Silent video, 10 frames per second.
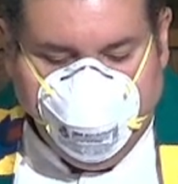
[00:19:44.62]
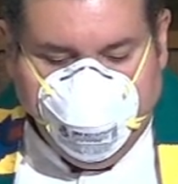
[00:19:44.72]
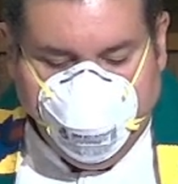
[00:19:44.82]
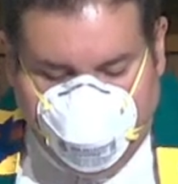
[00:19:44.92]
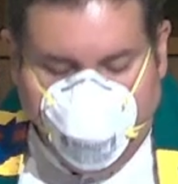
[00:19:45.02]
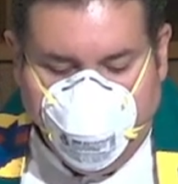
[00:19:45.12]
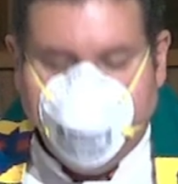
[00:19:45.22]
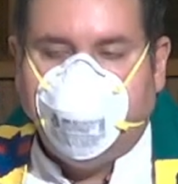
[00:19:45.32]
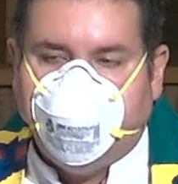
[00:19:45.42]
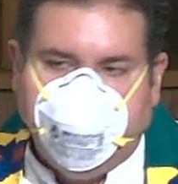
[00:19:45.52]
for
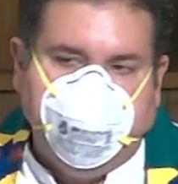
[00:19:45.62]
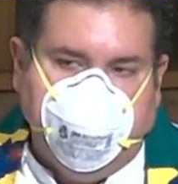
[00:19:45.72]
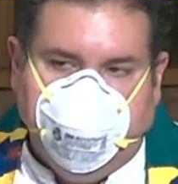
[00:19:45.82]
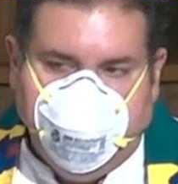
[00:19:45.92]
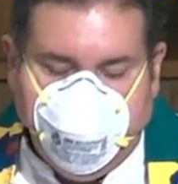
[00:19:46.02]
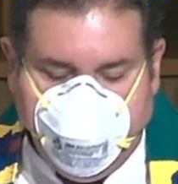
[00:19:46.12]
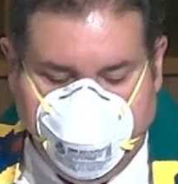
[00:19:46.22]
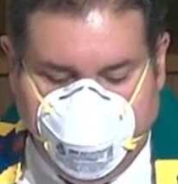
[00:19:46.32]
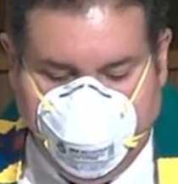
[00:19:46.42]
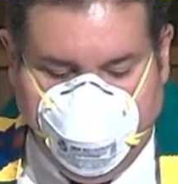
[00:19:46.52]
their
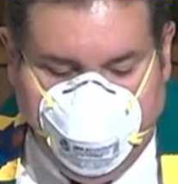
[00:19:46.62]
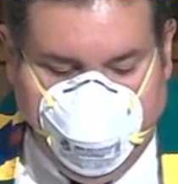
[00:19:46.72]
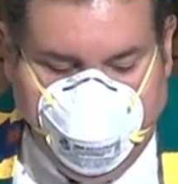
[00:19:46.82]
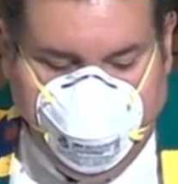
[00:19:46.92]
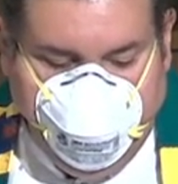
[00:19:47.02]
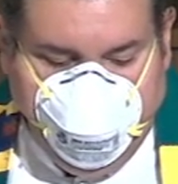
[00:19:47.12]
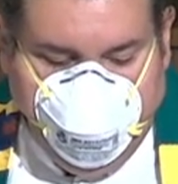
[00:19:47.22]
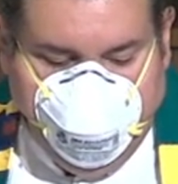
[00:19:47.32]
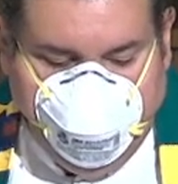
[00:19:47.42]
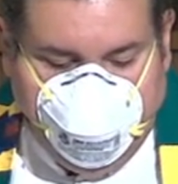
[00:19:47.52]
sins,
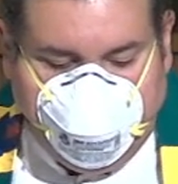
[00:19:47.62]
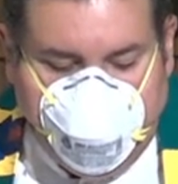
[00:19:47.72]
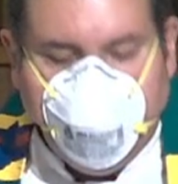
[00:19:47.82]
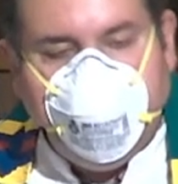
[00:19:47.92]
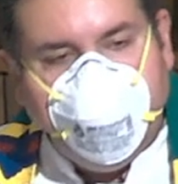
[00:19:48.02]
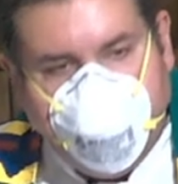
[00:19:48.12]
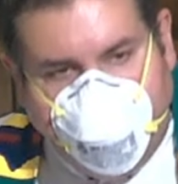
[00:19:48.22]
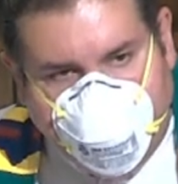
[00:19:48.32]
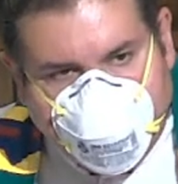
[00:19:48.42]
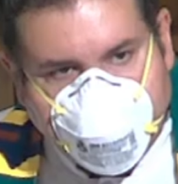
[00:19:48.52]
that they might
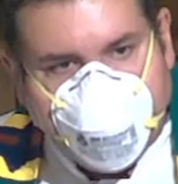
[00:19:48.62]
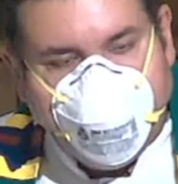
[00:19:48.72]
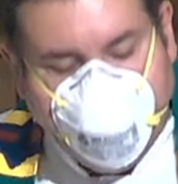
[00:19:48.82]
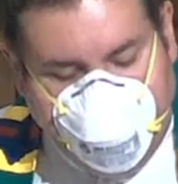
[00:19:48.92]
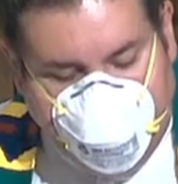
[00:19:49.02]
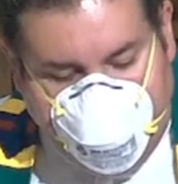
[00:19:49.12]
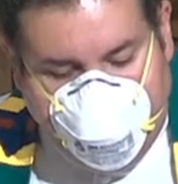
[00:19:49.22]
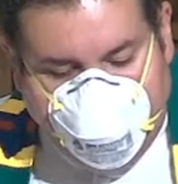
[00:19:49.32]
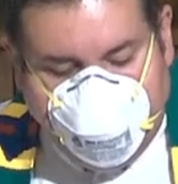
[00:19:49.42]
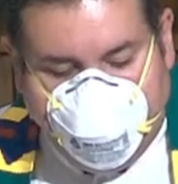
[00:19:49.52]
encounter the
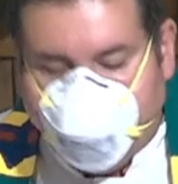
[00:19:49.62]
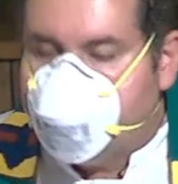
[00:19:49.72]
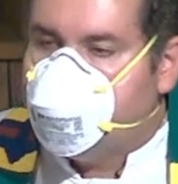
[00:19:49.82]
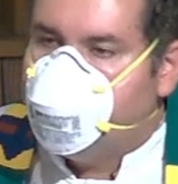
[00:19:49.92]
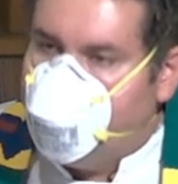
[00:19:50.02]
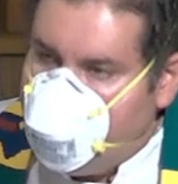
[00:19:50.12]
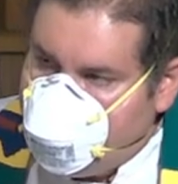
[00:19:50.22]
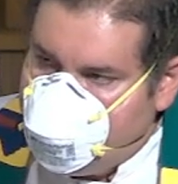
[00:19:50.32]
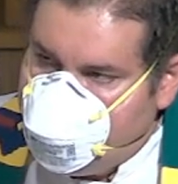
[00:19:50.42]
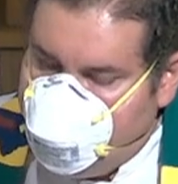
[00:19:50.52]
God that
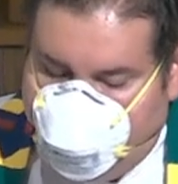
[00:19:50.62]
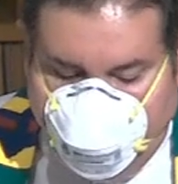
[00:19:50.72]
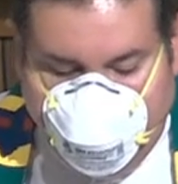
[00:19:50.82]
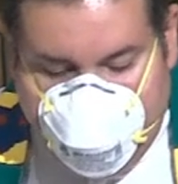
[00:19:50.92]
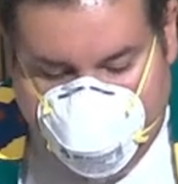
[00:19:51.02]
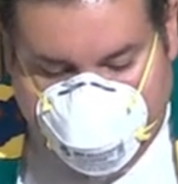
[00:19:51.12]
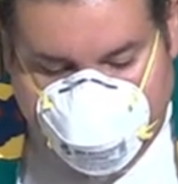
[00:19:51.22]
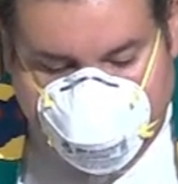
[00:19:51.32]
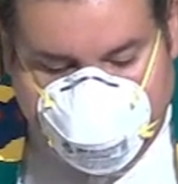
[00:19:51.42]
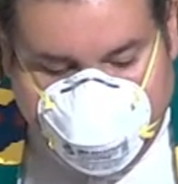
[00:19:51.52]
expects their
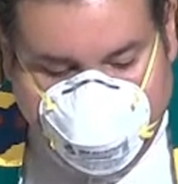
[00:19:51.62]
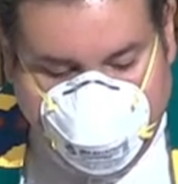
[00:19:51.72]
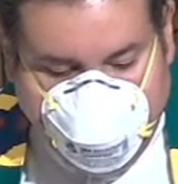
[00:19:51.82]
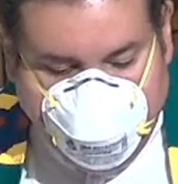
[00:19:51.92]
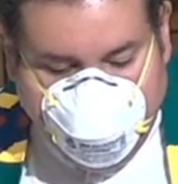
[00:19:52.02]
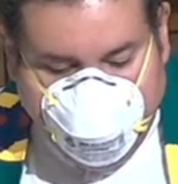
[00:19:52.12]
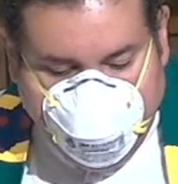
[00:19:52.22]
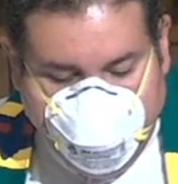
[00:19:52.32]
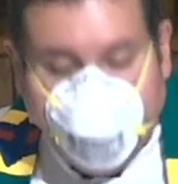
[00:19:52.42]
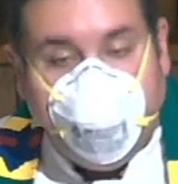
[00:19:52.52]
best
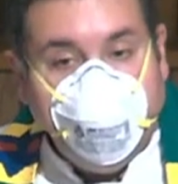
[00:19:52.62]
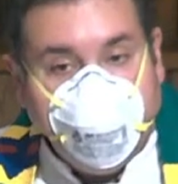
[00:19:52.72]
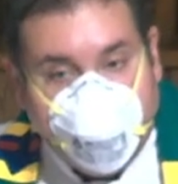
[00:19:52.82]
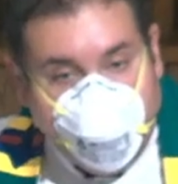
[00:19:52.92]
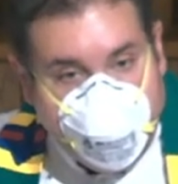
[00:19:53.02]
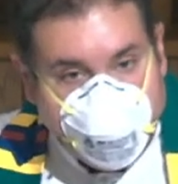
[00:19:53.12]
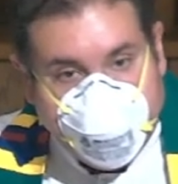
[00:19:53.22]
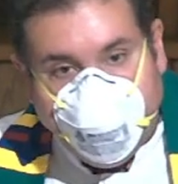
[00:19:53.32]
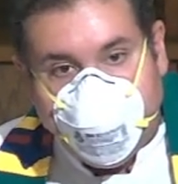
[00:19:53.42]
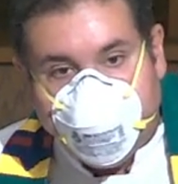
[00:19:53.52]
and then calls
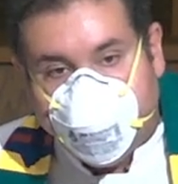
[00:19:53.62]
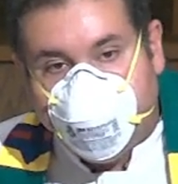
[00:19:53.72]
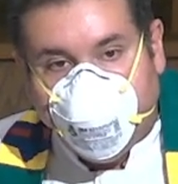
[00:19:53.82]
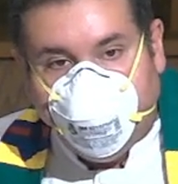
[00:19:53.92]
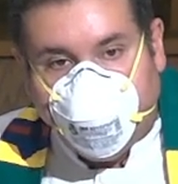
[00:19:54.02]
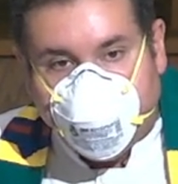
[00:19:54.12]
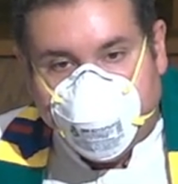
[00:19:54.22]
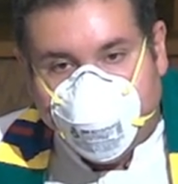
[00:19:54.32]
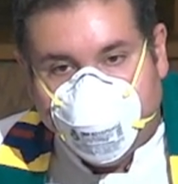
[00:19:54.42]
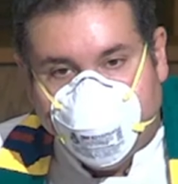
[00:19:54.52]
them into
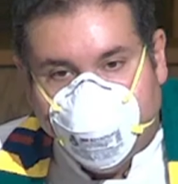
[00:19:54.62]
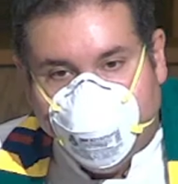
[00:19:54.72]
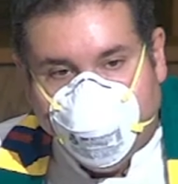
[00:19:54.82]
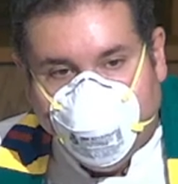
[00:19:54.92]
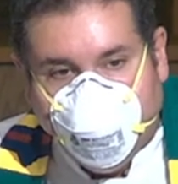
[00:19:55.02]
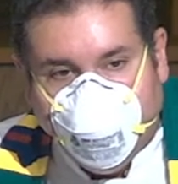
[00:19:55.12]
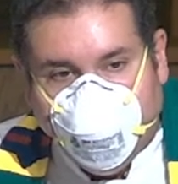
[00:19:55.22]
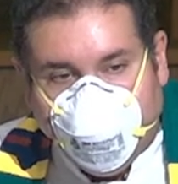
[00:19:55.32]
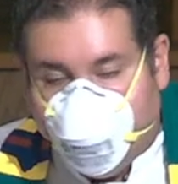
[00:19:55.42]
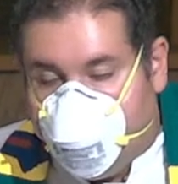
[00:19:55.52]
service,
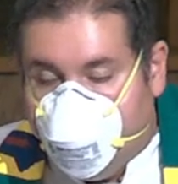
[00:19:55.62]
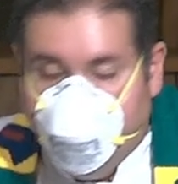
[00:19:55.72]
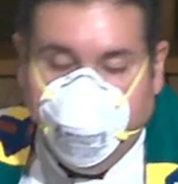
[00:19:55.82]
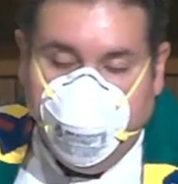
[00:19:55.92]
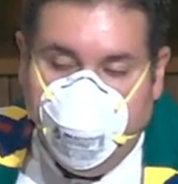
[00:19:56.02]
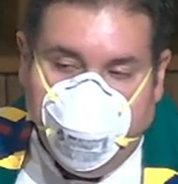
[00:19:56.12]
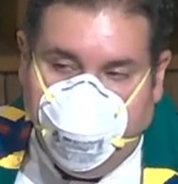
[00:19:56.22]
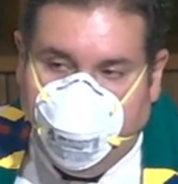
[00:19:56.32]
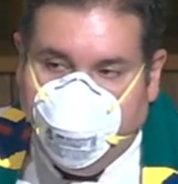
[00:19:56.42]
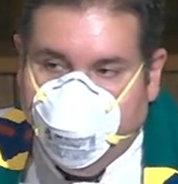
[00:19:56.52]
no matter who they
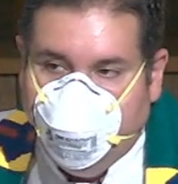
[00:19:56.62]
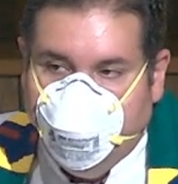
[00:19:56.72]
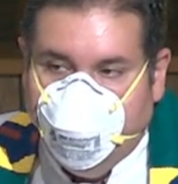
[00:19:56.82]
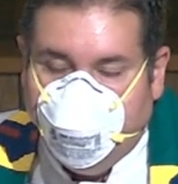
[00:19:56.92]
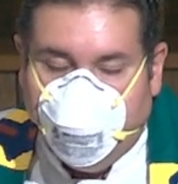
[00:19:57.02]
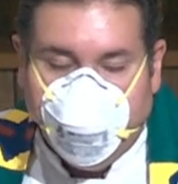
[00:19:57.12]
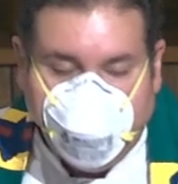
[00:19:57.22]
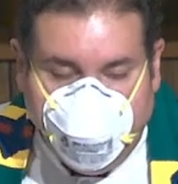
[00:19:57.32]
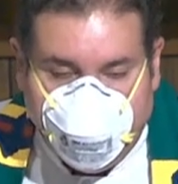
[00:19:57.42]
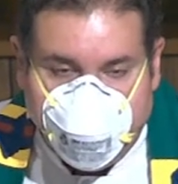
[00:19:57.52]
are or what
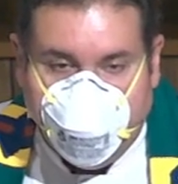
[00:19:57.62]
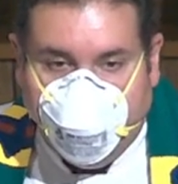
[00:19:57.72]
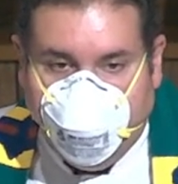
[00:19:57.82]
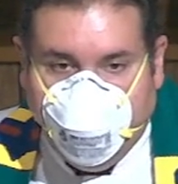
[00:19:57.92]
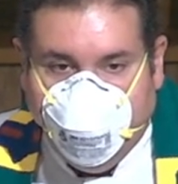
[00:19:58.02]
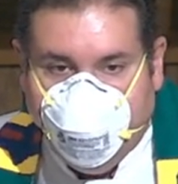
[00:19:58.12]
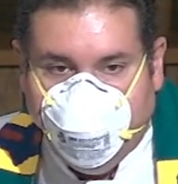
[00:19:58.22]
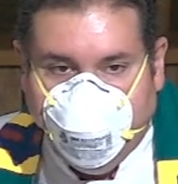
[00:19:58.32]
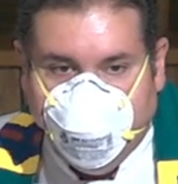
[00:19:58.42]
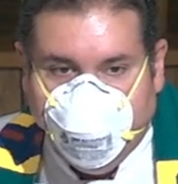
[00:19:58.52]
they've done,
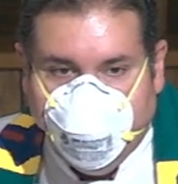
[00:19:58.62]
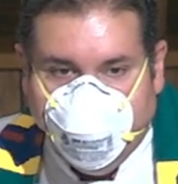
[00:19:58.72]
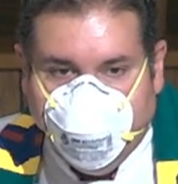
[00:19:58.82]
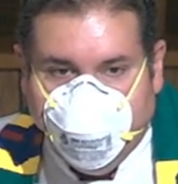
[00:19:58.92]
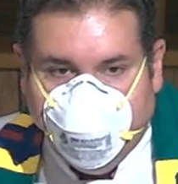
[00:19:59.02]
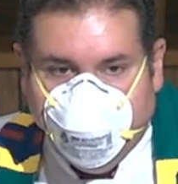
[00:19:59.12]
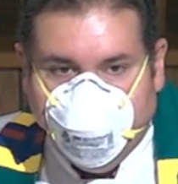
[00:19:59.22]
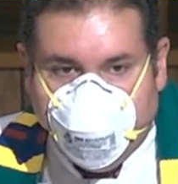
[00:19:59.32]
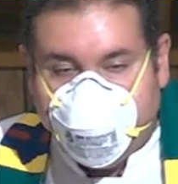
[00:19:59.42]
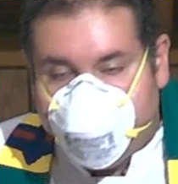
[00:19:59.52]

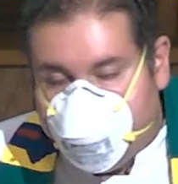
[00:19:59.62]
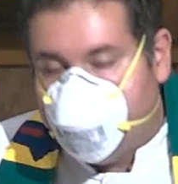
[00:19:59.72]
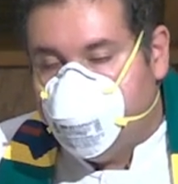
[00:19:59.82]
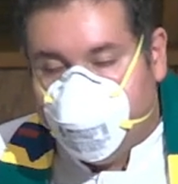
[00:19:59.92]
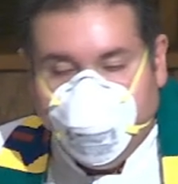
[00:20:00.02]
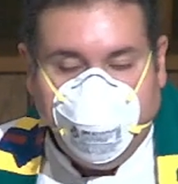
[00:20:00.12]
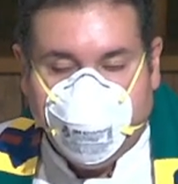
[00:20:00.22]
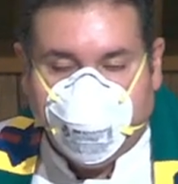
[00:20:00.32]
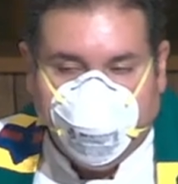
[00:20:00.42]
because such is the nature of